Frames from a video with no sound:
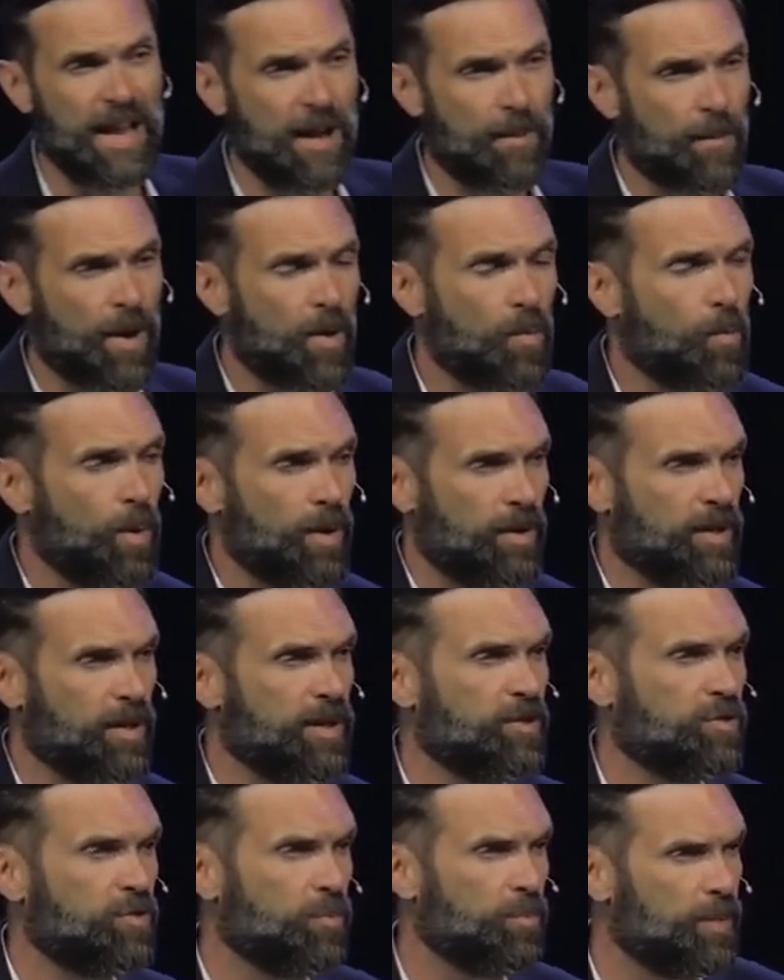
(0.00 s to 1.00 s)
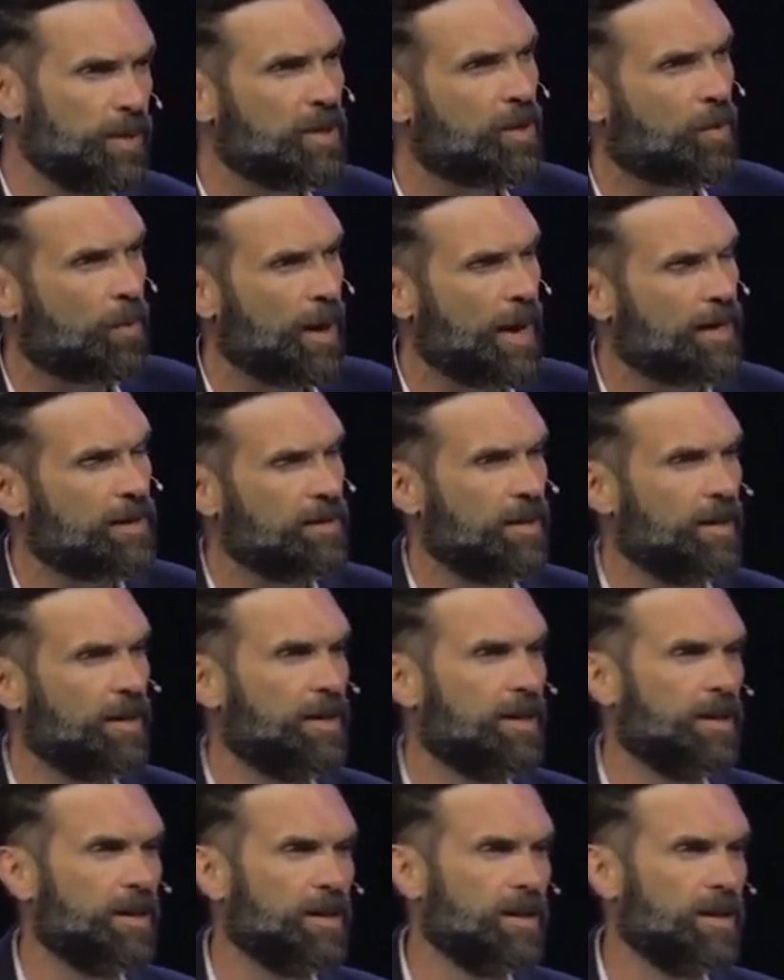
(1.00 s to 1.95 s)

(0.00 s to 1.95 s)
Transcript: Am I willing to be corrected?